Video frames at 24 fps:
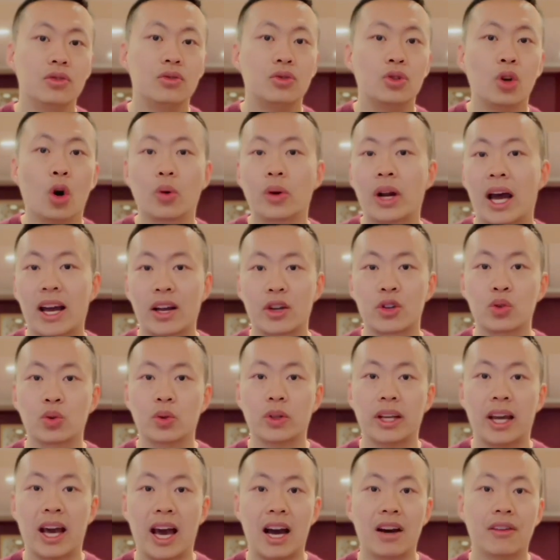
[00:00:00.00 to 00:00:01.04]
don't
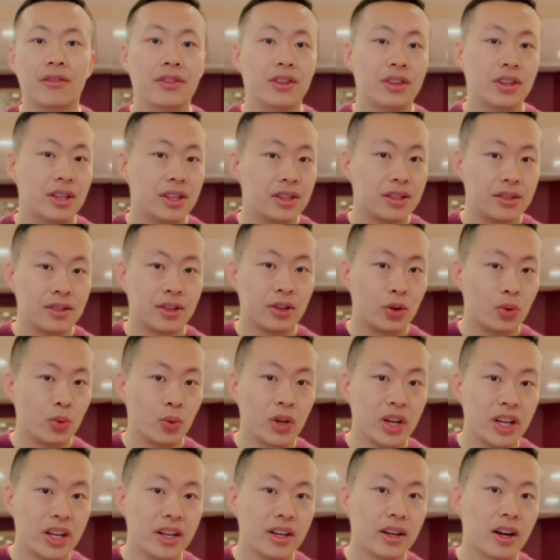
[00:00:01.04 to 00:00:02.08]
actually have this
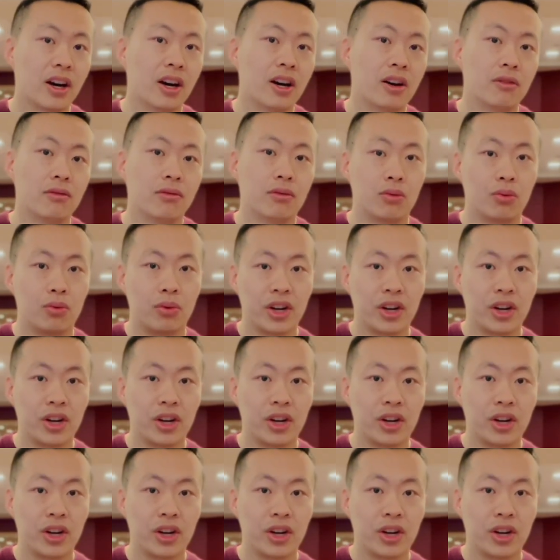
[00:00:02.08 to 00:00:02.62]
degree of